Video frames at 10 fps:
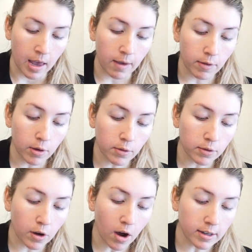If you
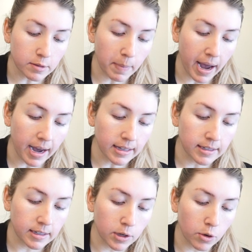use gauze
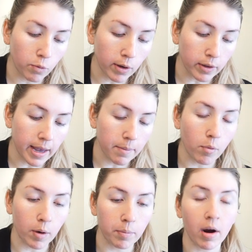pads, you will get
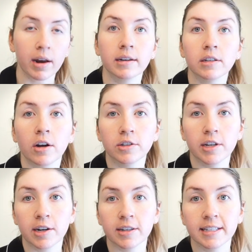more product
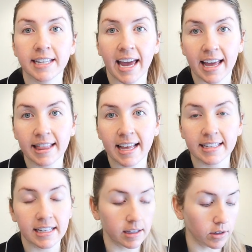onto your skin.
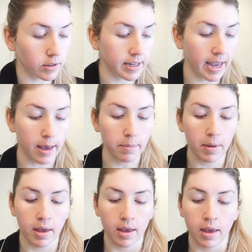That's a little
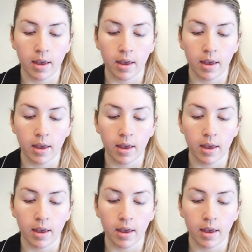tip.